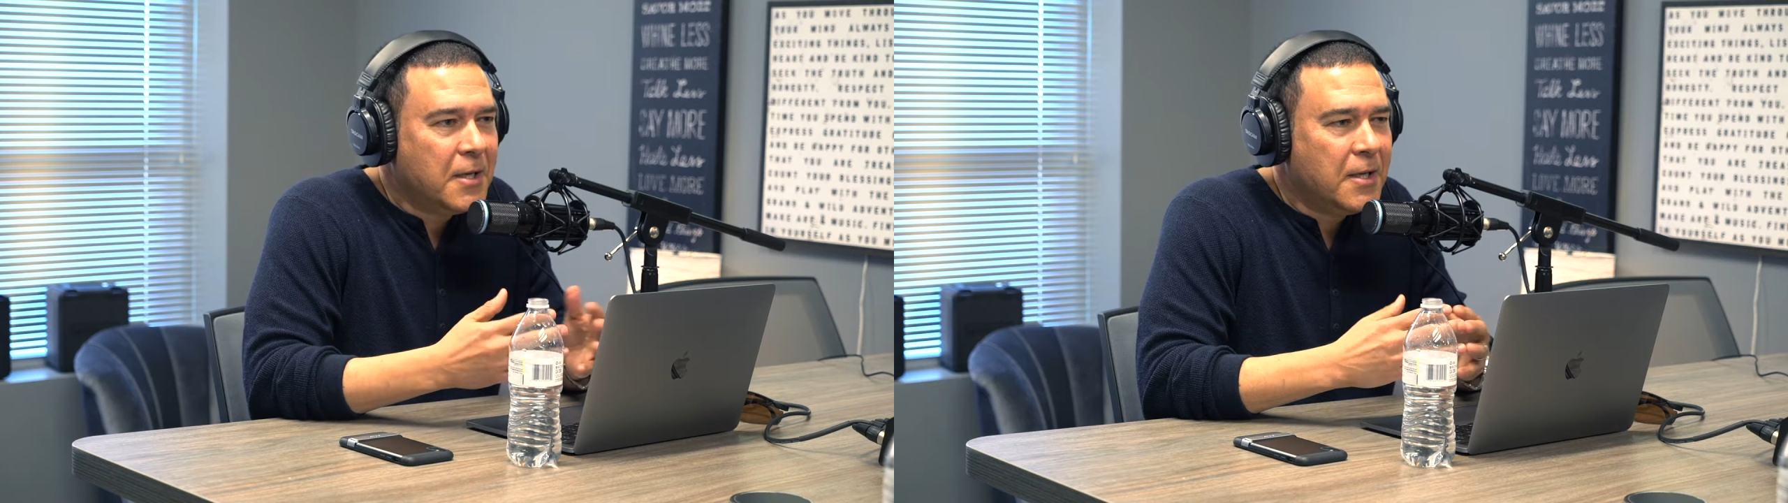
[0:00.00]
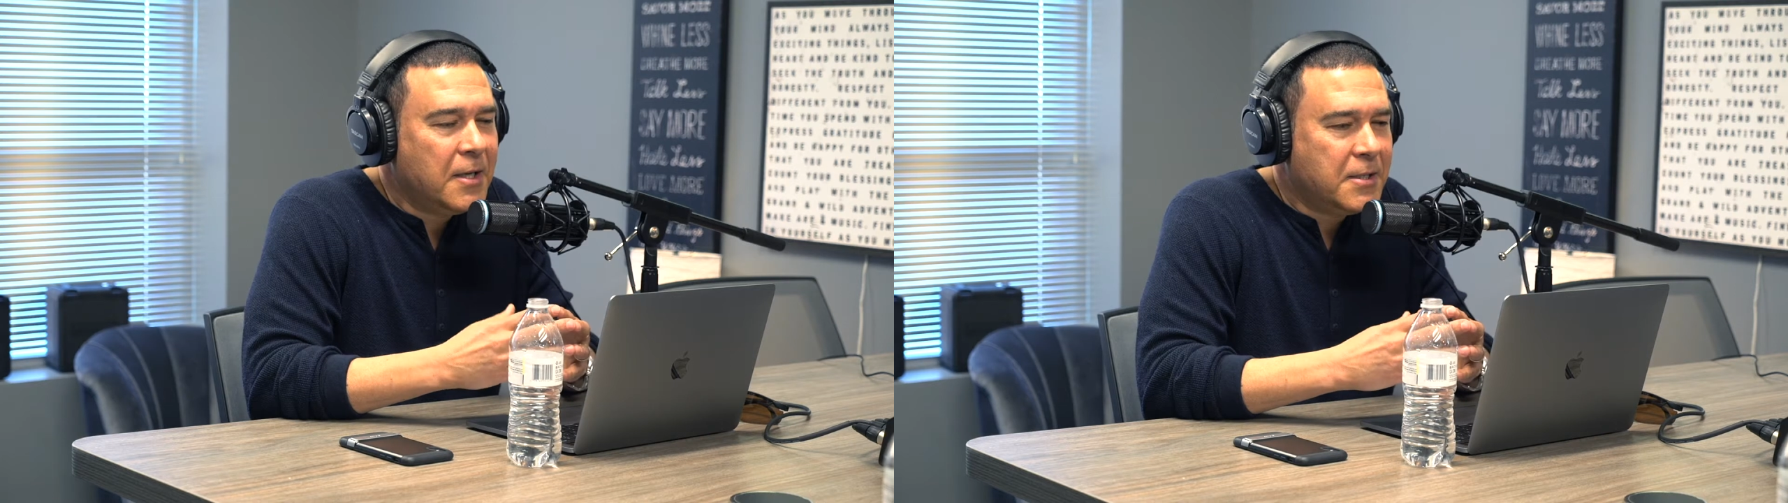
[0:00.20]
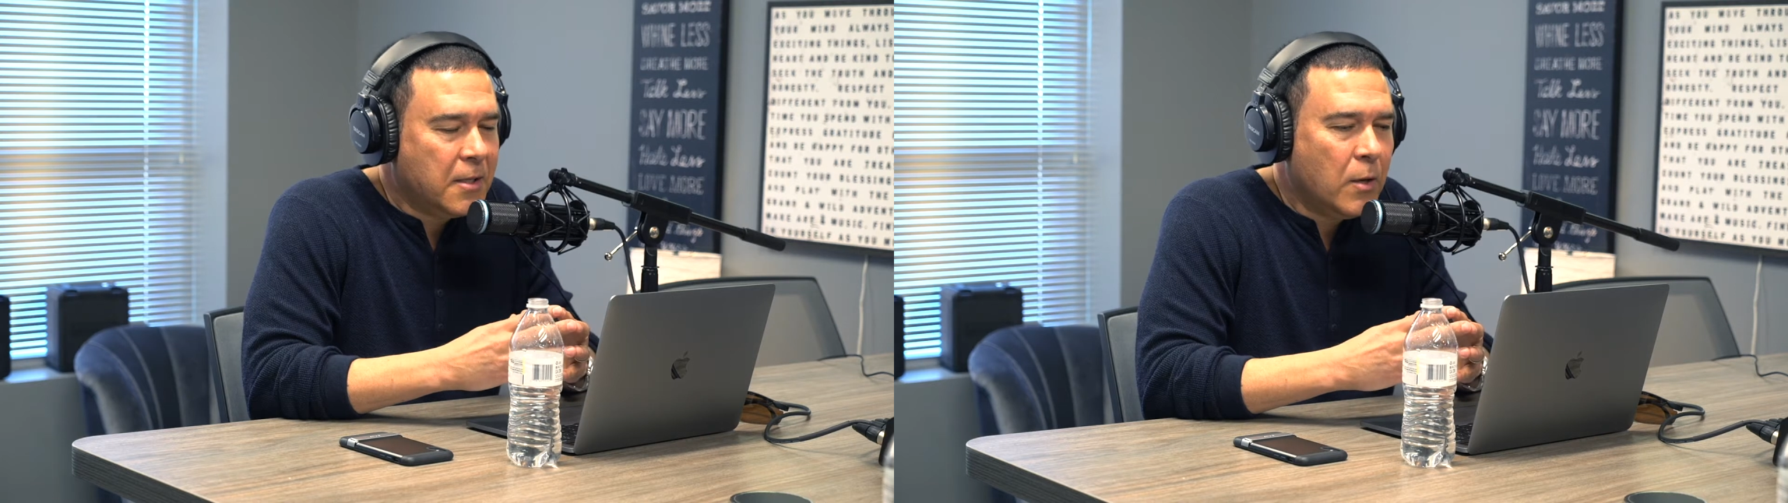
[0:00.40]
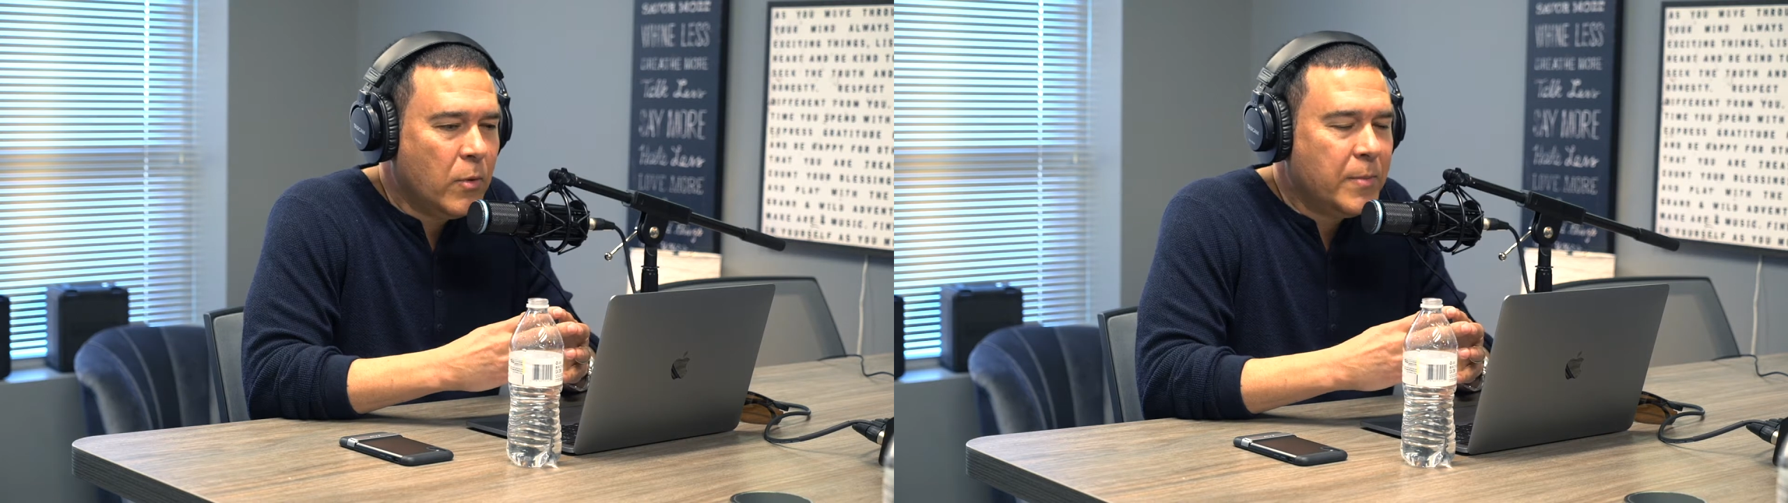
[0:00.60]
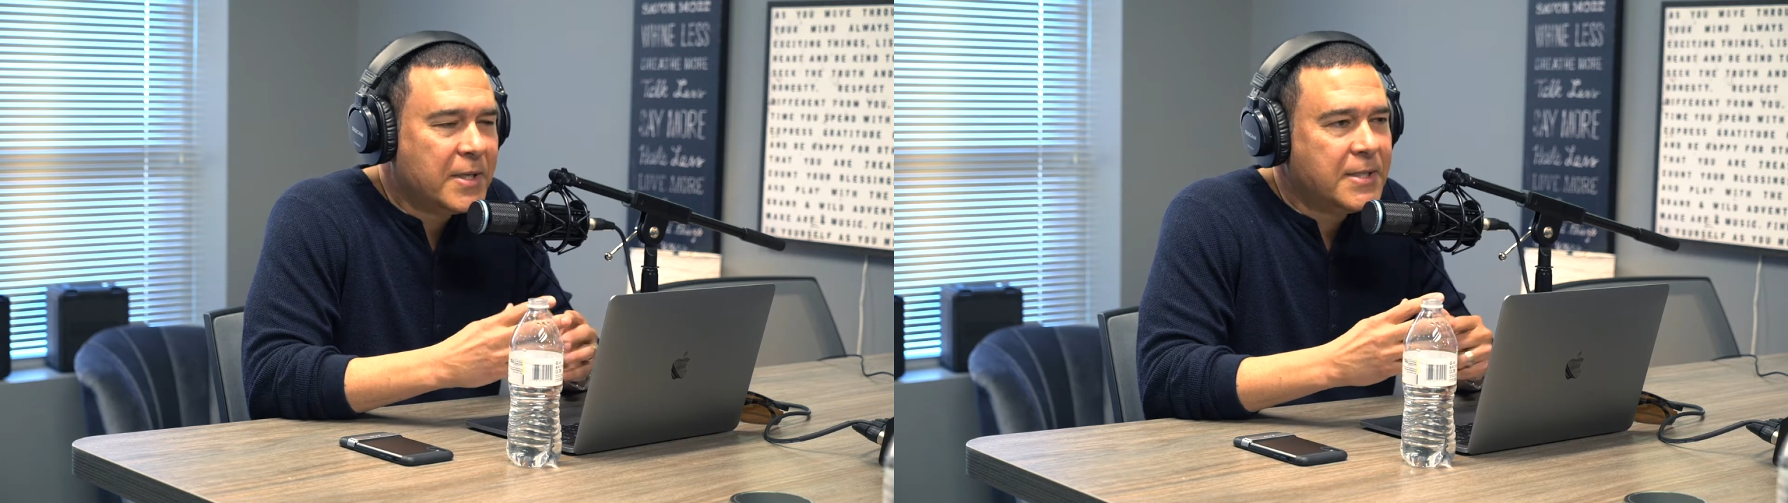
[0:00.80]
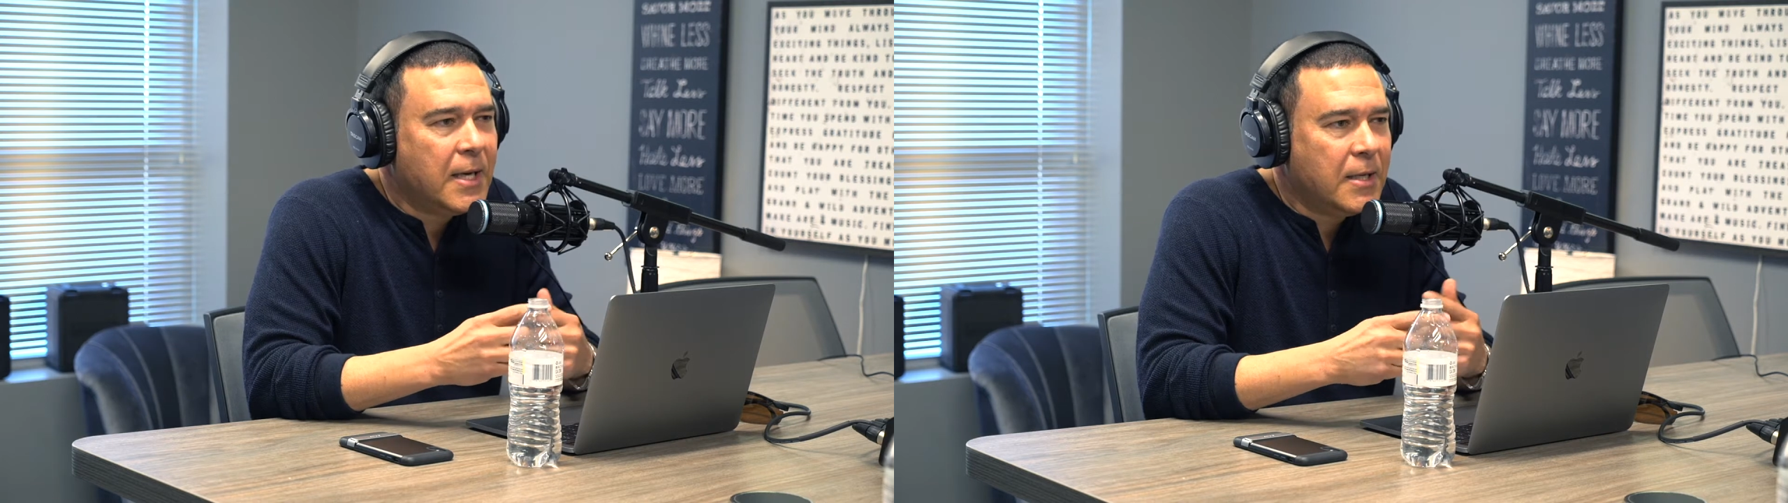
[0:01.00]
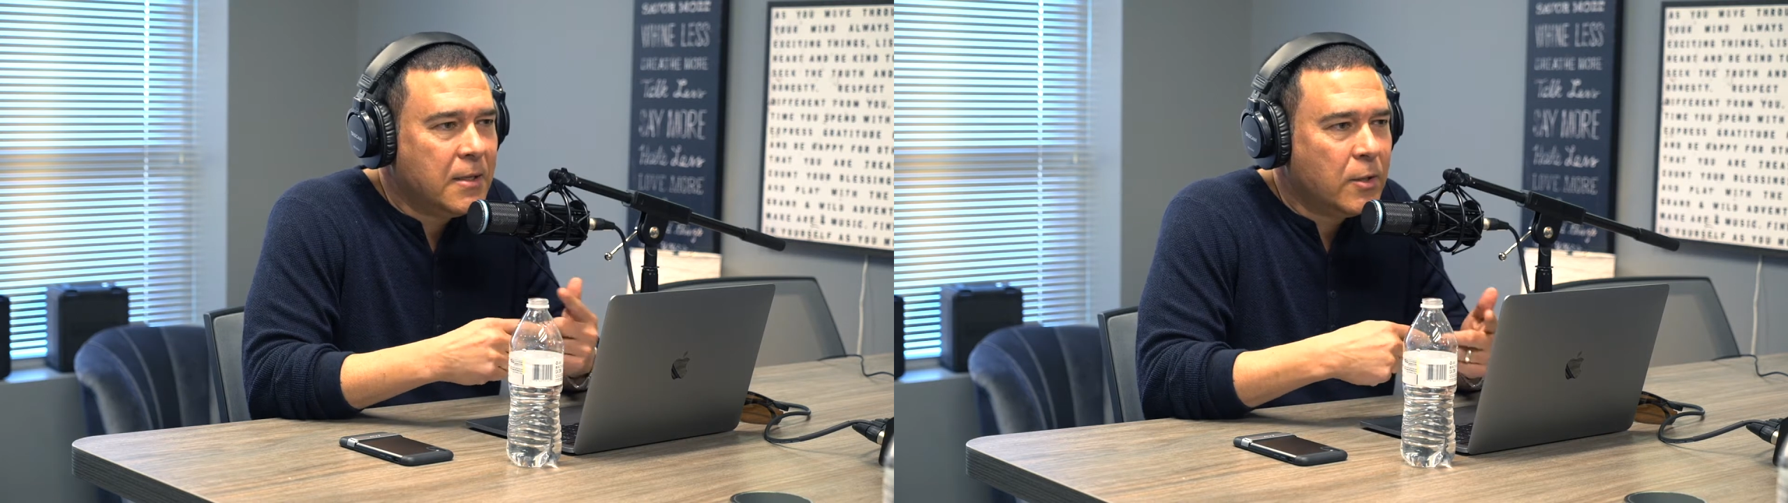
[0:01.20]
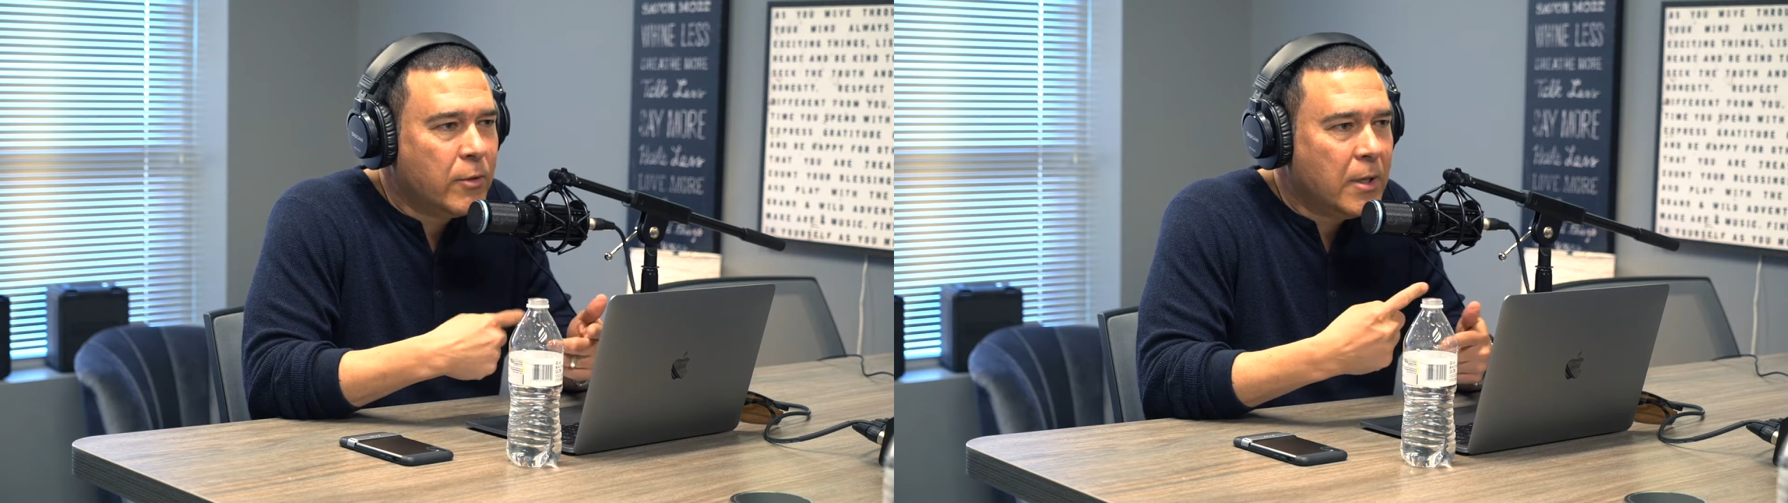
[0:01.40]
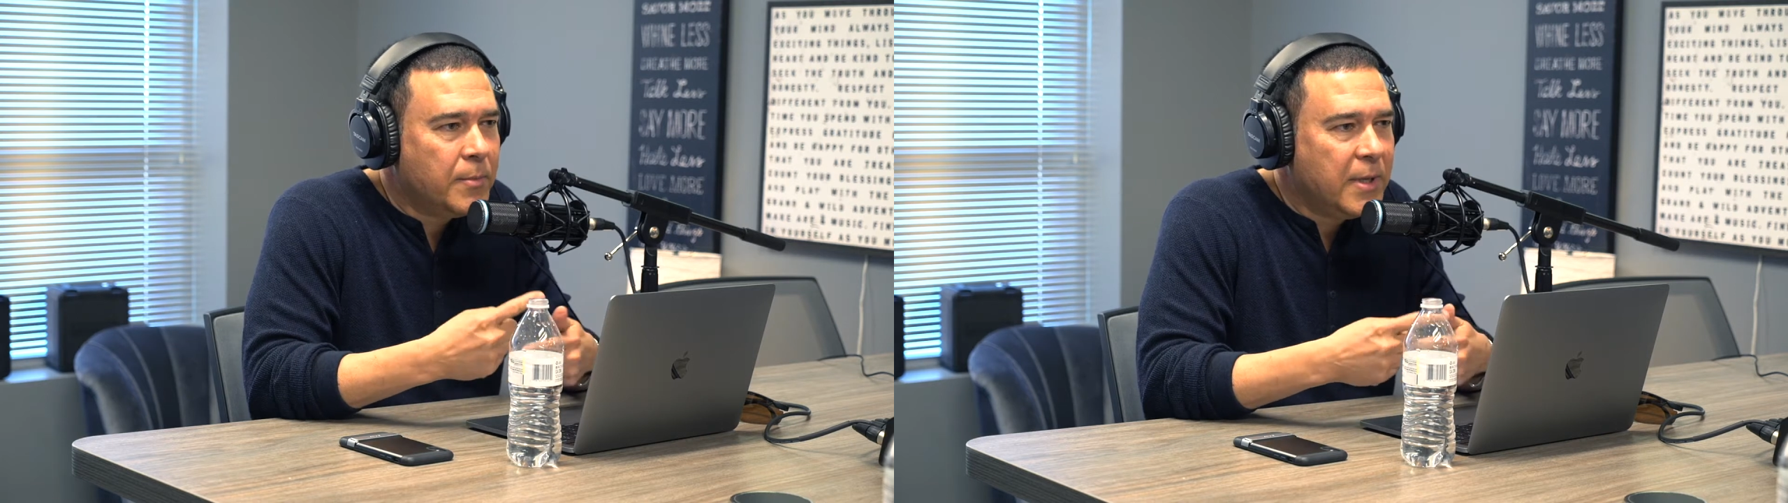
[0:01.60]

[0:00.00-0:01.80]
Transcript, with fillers: And he said, oh, we mixed that in the ground